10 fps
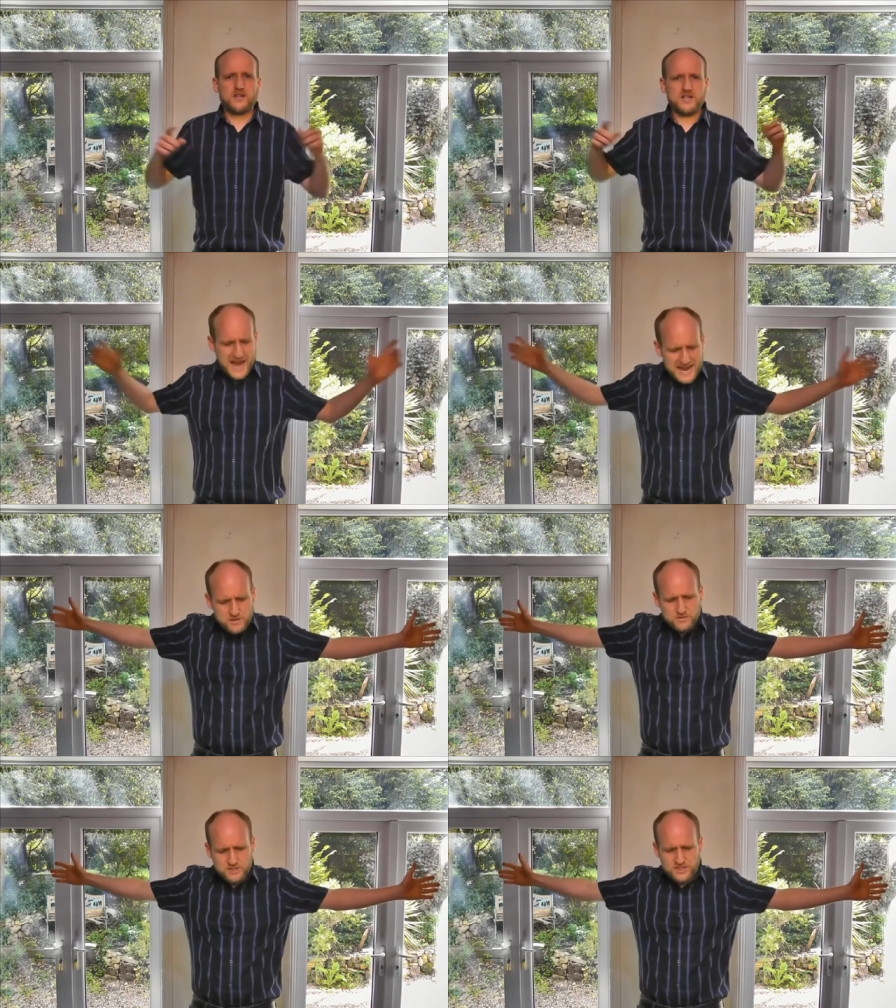
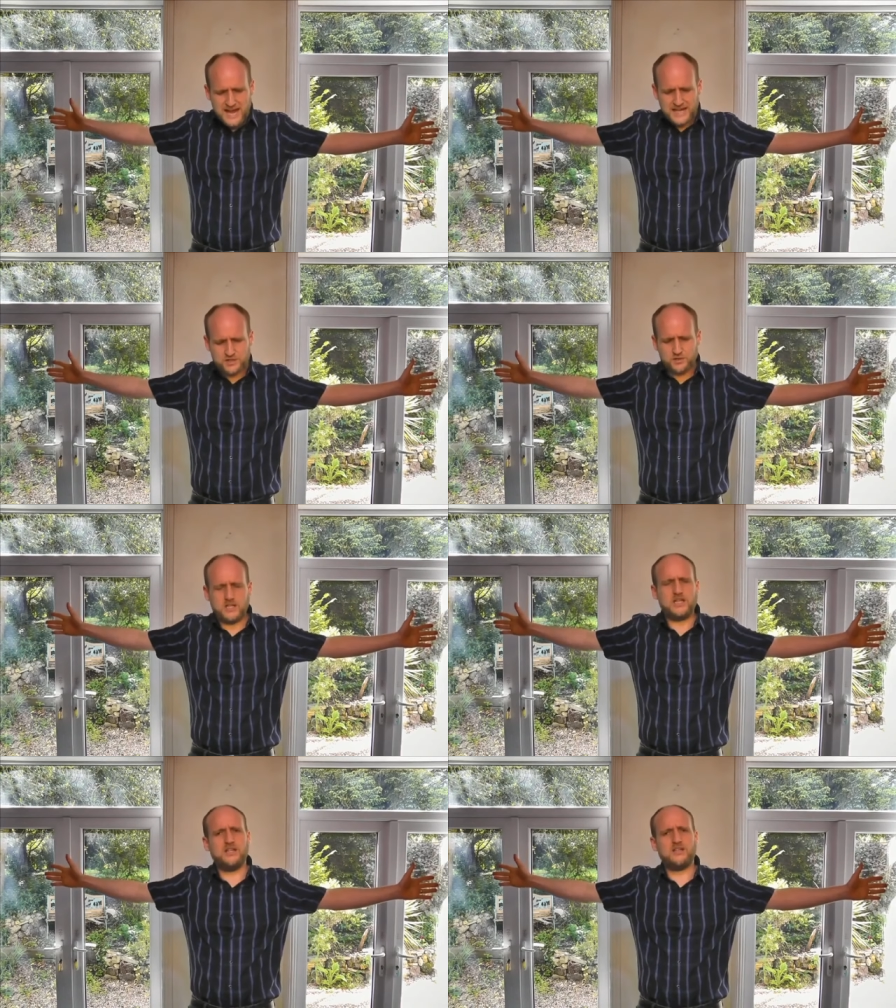nailed to that
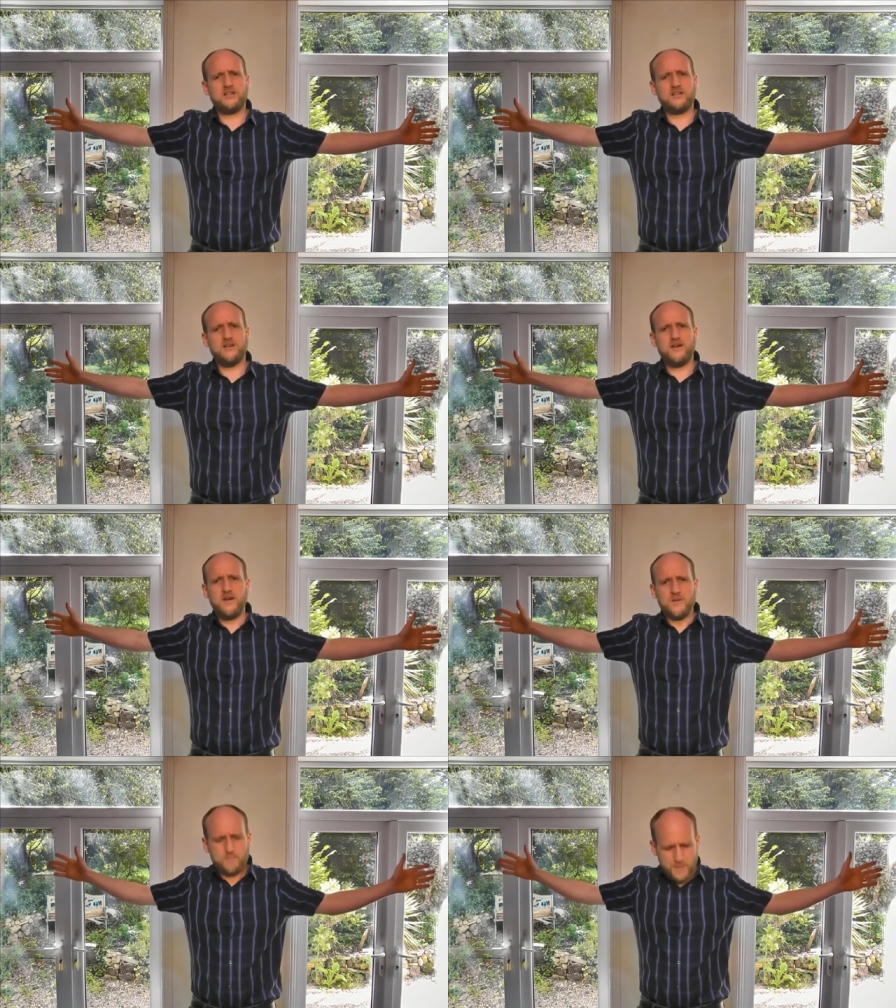tree,
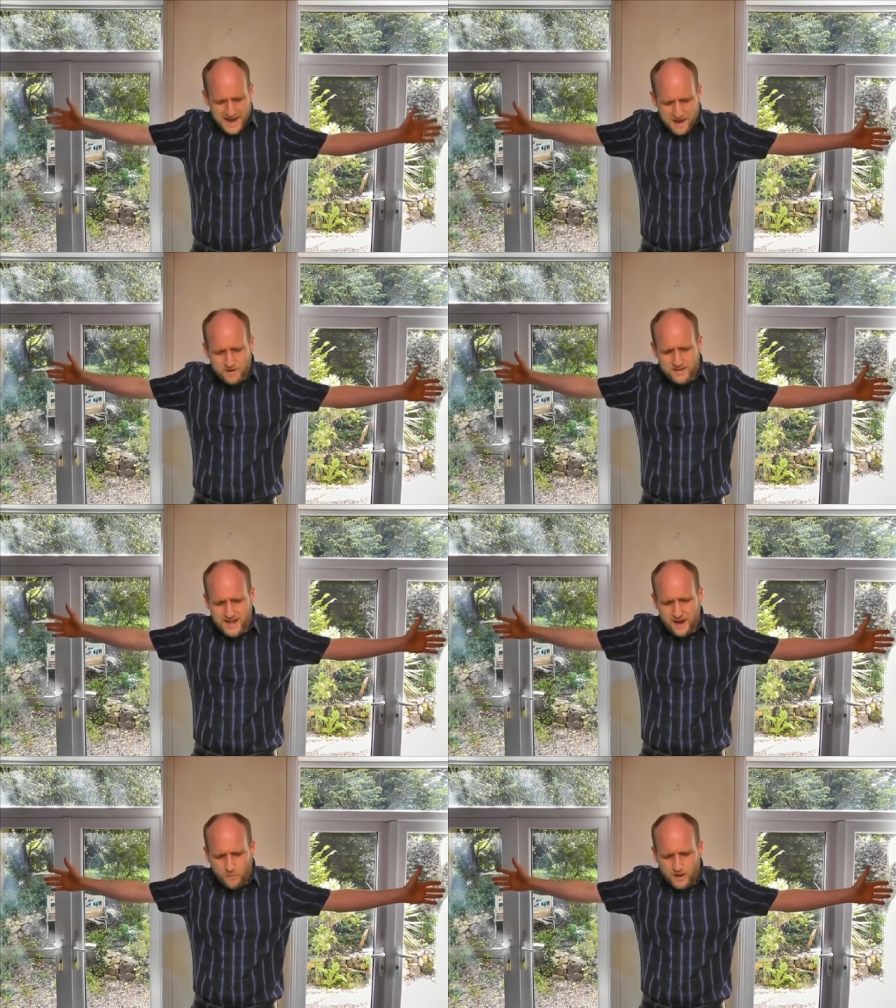bearing
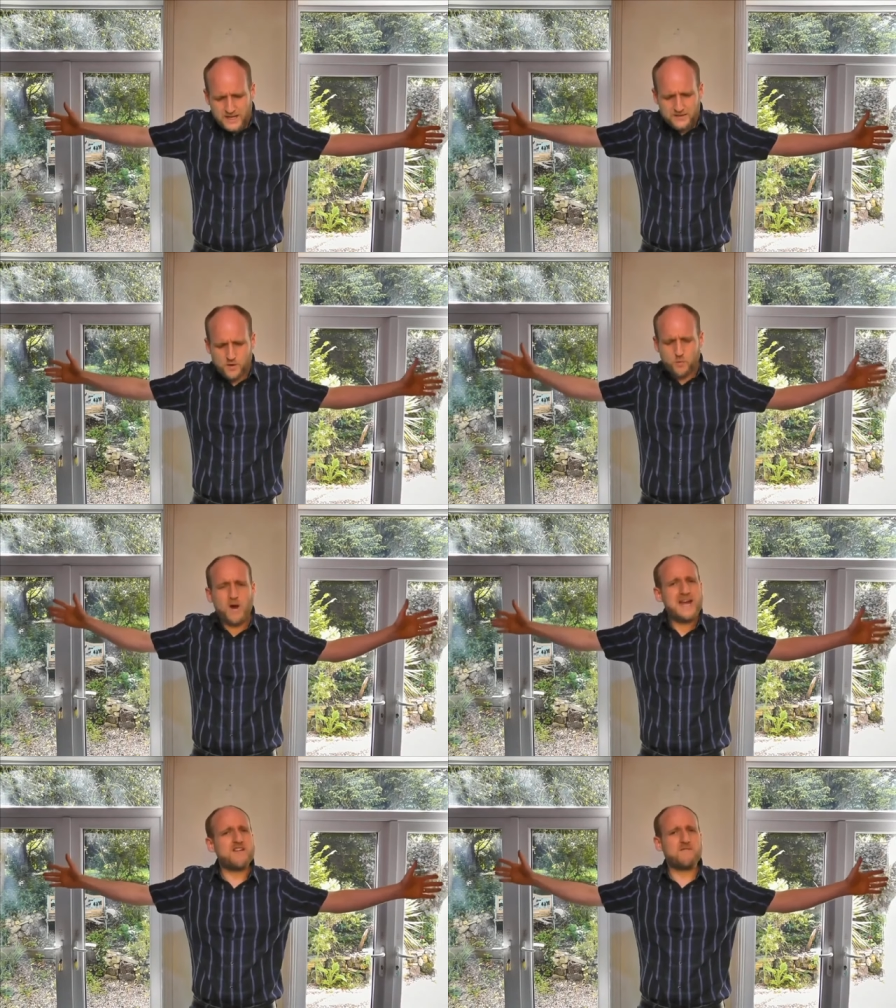that weight, the
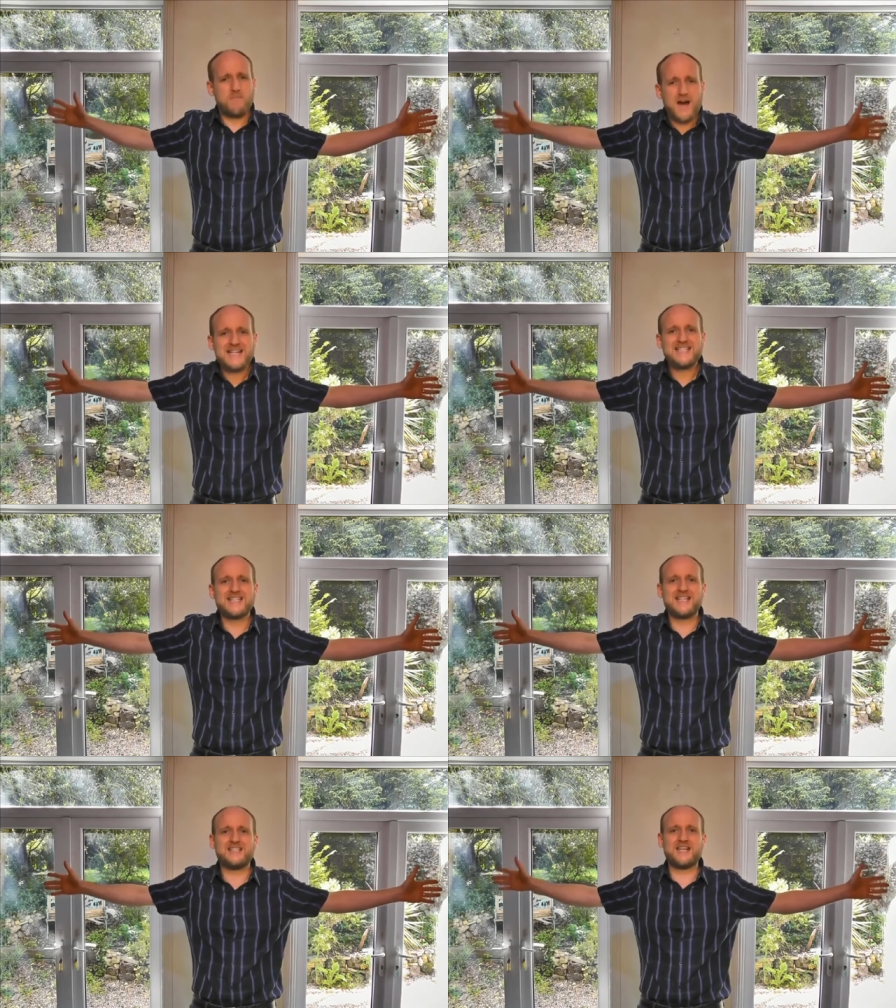weight of my
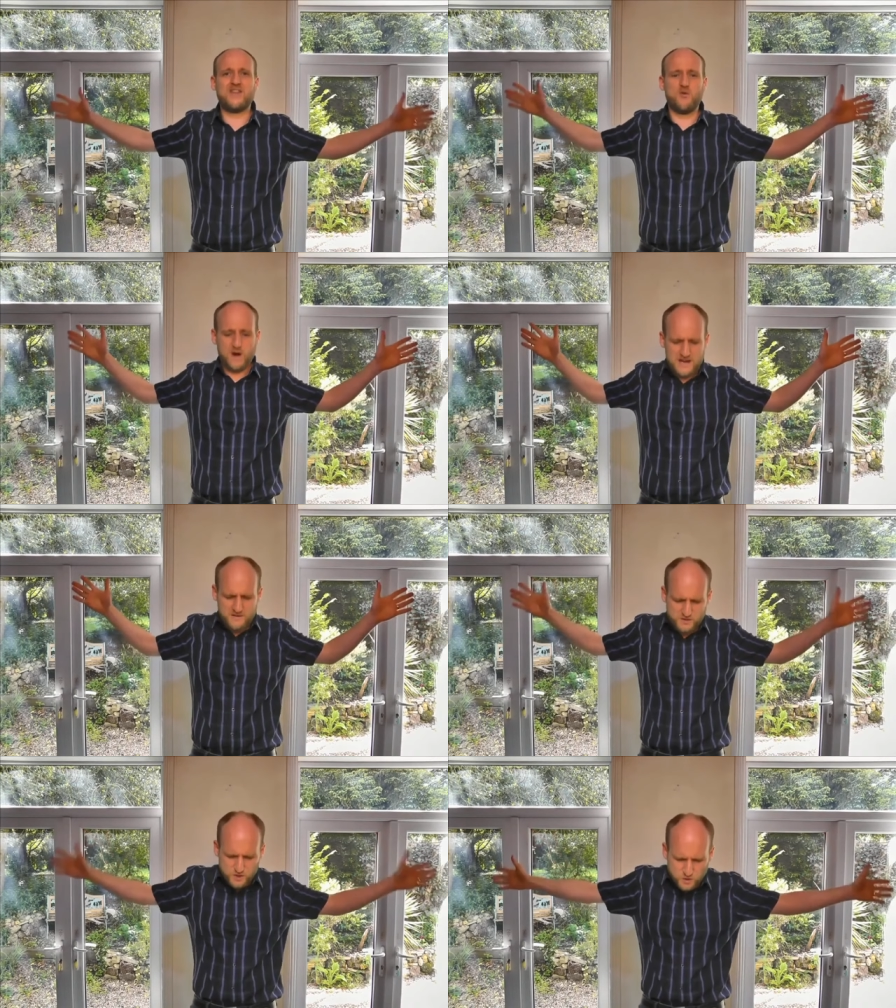sins and the weight
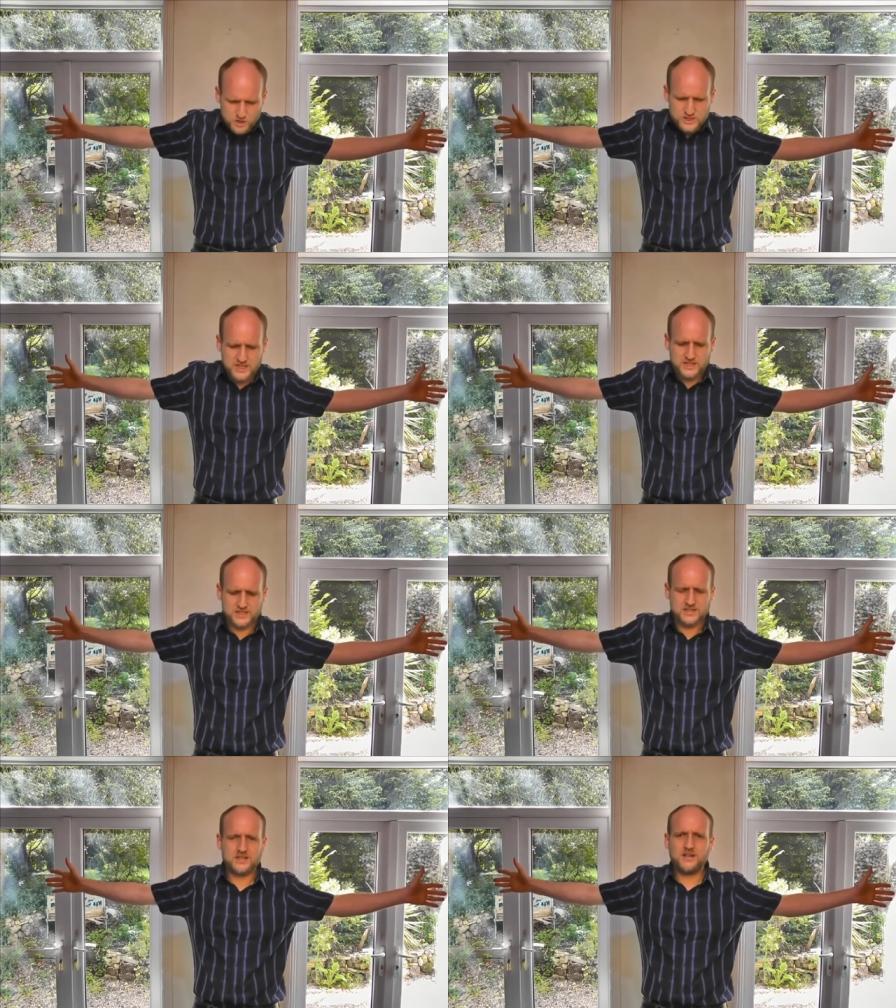of your
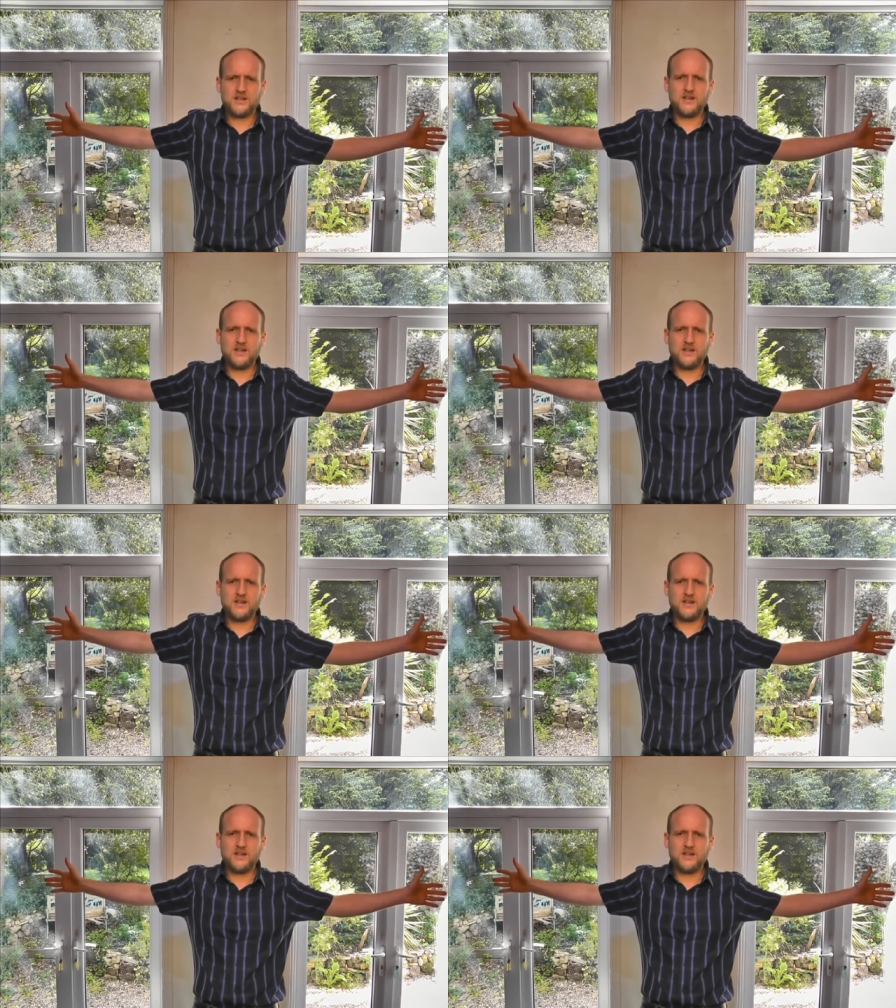sins,